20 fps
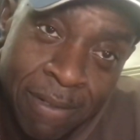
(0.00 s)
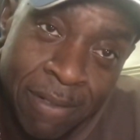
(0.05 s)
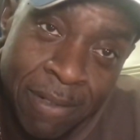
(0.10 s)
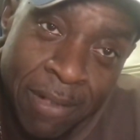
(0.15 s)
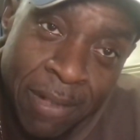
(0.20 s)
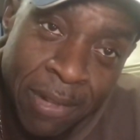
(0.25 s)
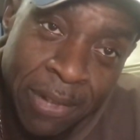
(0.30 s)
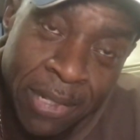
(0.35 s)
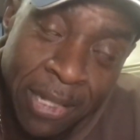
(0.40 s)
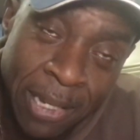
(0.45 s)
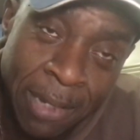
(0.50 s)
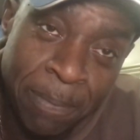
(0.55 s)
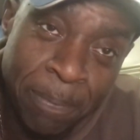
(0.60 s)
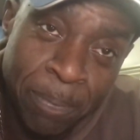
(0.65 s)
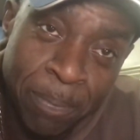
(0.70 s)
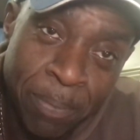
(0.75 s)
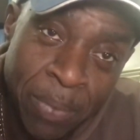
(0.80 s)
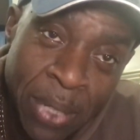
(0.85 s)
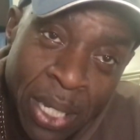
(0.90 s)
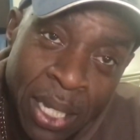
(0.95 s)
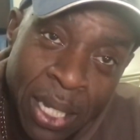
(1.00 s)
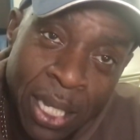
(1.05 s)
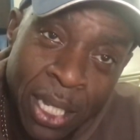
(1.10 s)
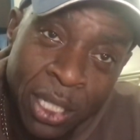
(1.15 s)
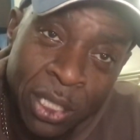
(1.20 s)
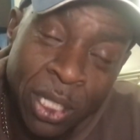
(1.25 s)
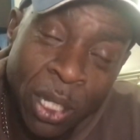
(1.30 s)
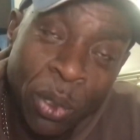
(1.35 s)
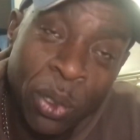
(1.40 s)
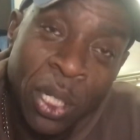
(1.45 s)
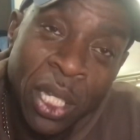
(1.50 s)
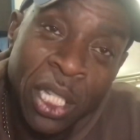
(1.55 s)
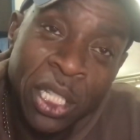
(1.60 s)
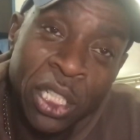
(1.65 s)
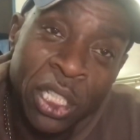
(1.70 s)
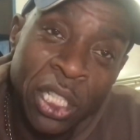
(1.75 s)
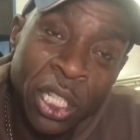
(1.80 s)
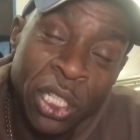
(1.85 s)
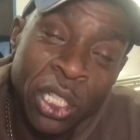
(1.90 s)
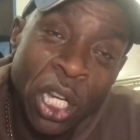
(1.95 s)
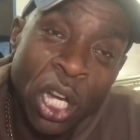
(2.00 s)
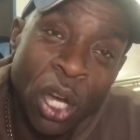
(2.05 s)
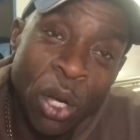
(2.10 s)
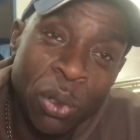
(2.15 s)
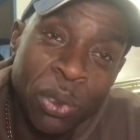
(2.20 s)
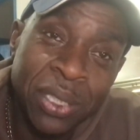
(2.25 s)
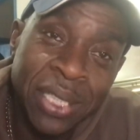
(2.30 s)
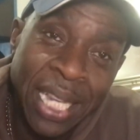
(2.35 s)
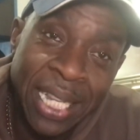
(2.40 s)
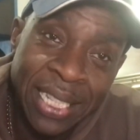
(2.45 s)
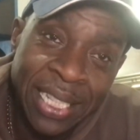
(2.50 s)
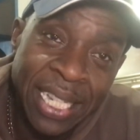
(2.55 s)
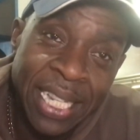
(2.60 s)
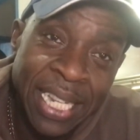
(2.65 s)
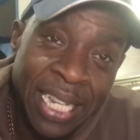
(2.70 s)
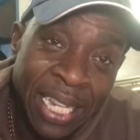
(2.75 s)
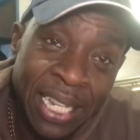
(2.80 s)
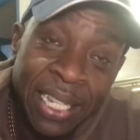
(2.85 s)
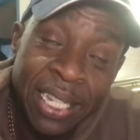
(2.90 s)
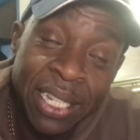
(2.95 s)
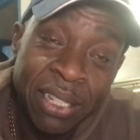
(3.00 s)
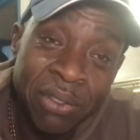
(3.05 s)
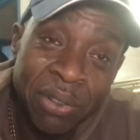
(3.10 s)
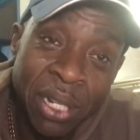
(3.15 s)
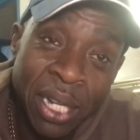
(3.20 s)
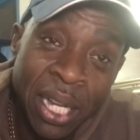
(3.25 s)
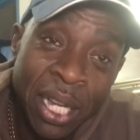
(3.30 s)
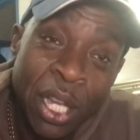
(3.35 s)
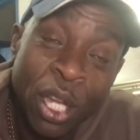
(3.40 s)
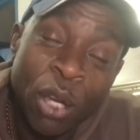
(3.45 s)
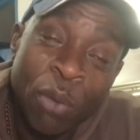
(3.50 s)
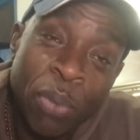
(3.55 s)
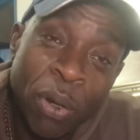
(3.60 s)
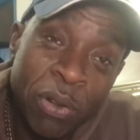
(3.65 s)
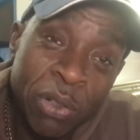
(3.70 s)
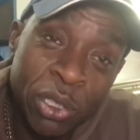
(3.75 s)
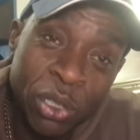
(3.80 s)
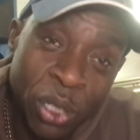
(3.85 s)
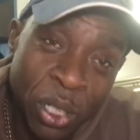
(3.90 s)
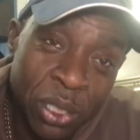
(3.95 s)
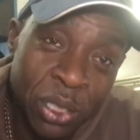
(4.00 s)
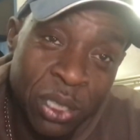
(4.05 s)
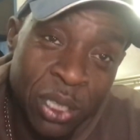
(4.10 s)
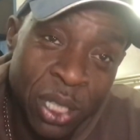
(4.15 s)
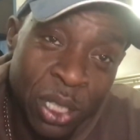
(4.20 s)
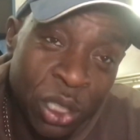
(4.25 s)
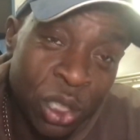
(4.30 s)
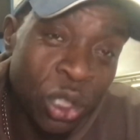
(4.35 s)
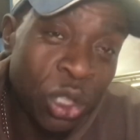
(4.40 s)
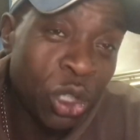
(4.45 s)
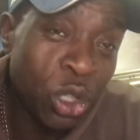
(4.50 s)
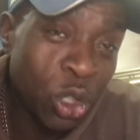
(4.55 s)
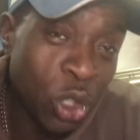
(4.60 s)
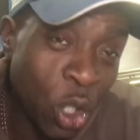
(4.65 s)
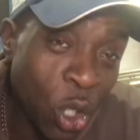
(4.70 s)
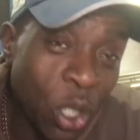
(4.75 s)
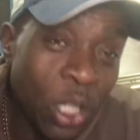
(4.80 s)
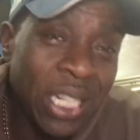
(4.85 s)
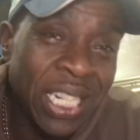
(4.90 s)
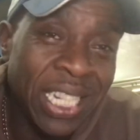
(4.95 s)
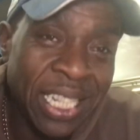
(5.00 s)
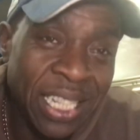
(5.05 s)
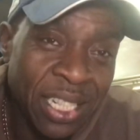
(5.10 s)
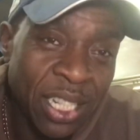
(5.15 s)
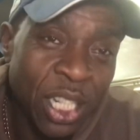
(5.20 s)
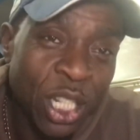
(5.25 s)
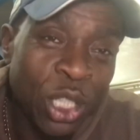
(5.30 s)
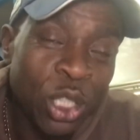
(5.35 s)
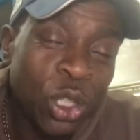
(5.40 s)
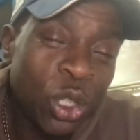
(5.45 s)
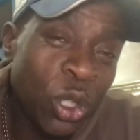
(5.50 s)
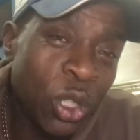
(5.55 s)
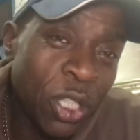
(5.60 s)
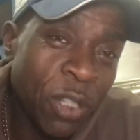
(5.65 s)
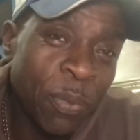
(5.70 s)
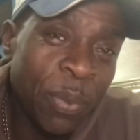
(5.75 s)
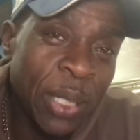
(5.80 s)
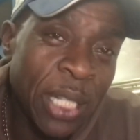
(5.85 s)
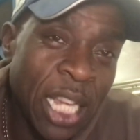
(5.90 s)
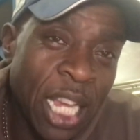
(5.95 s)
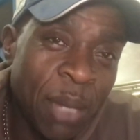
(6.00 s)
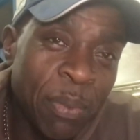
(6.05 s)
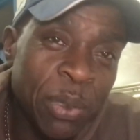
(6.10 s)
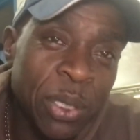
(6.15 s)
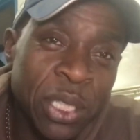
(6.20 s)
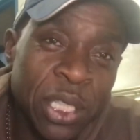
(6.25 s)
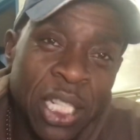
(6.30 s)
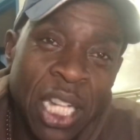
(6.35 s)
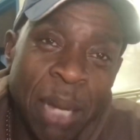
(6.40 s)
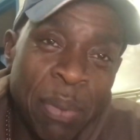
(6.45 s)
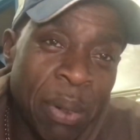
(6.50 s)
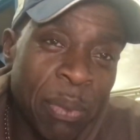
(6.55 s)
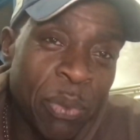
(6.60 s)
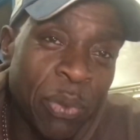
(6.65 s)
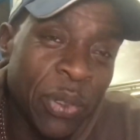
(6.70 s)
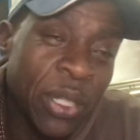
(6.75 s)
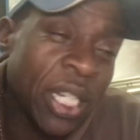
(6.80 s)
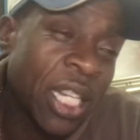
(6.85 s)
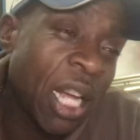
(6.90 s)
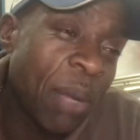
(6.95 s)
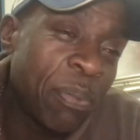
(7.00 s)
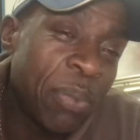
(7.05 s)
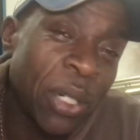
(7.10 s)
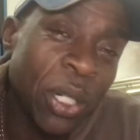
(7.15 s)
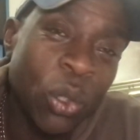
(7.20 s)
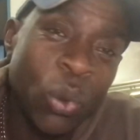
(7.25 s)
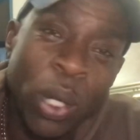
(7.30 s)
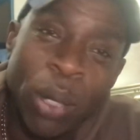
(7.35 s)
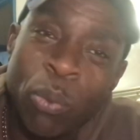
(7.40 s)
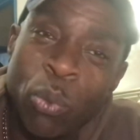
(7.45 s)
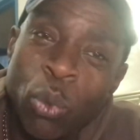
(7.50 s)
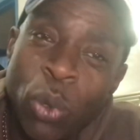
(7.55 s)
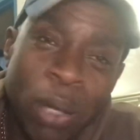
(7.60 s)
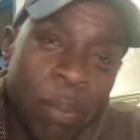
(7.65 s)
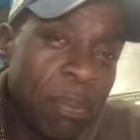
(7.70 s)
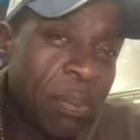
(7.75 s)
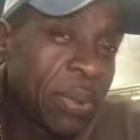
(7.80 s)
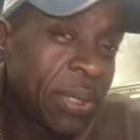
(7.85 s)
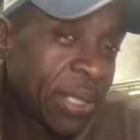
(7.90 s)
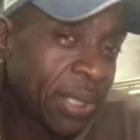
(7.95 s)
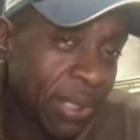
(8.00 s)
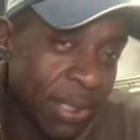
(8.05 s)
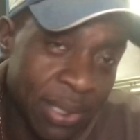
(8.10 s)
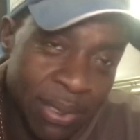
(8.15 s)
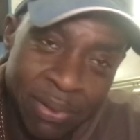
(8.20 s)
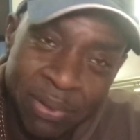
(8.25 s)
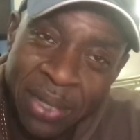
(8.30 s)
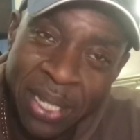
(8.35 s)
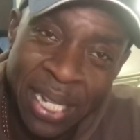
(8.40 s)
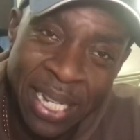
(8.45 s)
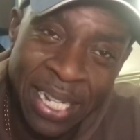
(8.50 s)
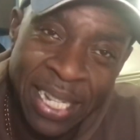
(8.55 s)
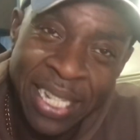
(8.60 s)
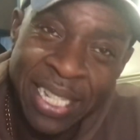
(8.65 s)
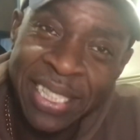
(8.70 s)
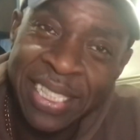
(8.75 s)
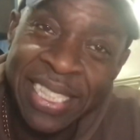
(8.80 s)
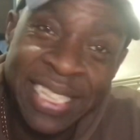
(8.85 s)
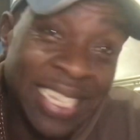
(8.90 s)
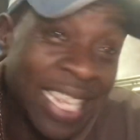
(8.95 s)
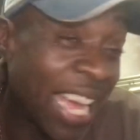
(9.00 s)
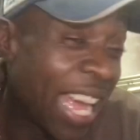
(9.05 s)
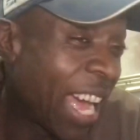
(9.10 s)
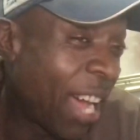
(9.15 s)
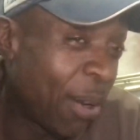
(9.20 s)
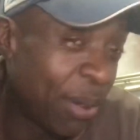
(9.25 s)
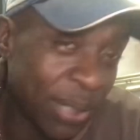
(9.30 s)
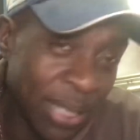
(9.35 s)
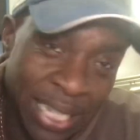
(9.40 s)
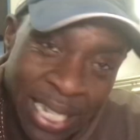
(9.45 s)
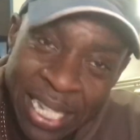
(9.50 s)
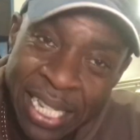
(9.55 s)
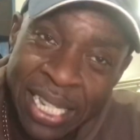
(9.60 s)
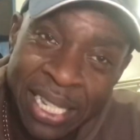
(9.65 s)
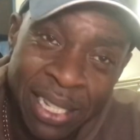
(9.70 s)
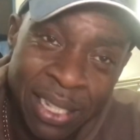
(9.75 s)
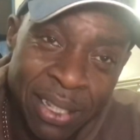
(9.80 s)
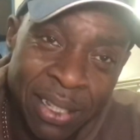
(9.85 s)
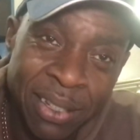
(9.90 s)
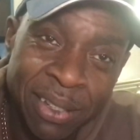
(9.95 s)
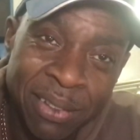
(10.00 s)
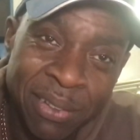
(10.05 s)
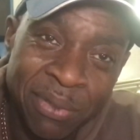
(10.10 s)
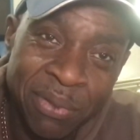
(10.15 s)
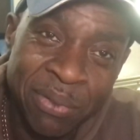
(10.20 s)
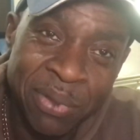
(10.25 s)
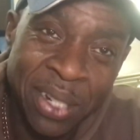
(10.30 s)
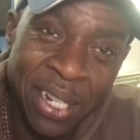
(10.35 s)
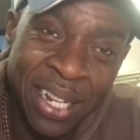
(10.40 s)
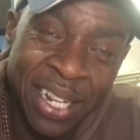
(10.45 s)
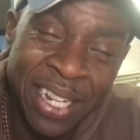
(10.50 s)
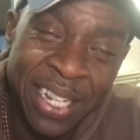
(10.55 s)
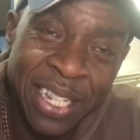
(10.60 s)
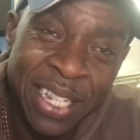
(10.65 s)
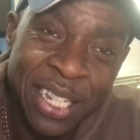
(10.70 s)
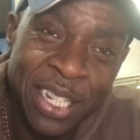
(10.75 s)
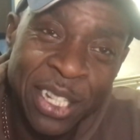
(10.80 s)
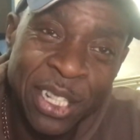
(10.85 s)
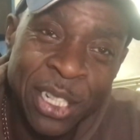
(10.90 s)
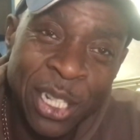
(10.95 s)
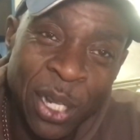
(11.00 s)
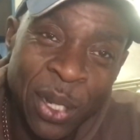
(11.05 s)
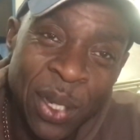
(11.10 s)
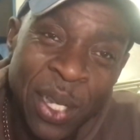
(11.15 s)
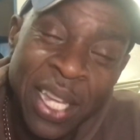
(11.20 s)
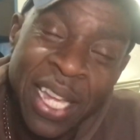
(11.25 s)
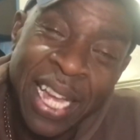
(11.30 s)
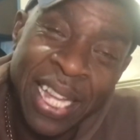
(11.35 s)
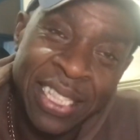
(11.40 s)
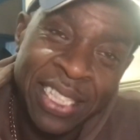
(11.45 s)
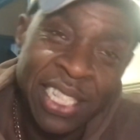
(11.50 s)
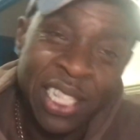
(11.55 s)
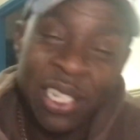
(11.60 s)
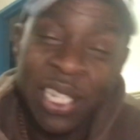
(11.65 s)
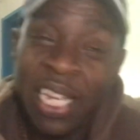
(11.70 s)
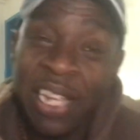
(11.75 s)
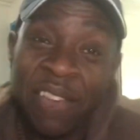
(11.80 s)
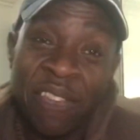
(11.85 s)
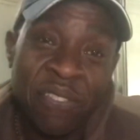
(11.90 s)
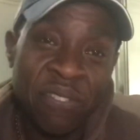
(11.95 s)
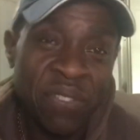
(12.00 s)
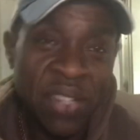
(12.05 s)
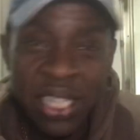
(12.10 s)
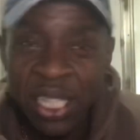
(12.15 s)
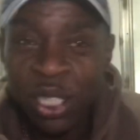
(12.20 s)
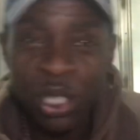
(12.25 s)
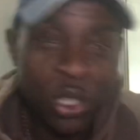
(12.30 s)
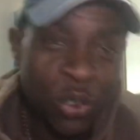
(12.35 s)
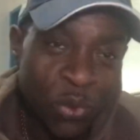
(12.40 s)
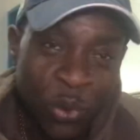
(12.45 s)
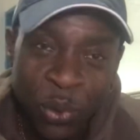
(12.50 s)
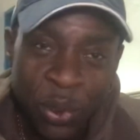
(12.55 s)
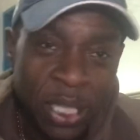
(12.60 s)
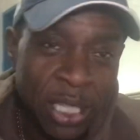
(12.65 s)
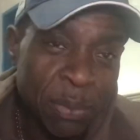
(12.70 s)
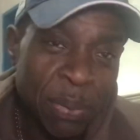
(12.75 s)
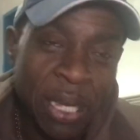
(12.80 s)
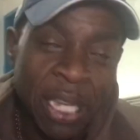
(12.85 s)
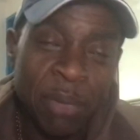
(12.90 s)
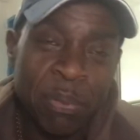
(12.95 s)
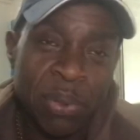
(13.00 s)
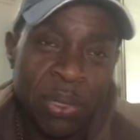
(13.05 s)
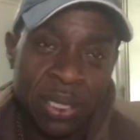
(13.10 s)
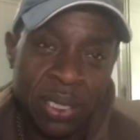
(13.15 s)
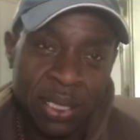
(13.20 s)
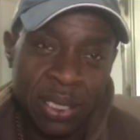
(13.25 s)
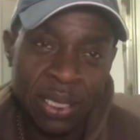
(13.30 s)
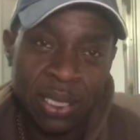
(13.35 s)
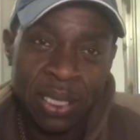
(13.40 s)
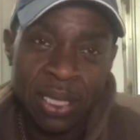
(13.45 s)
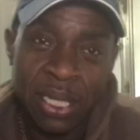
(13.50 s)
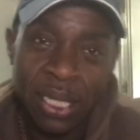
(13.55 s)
You see? So, you know, your whole dead air, right? Boris Johnson surely should have been able to come up with a couple of quick whips, right, to get out there, right? You know, until he fiddles through his papers.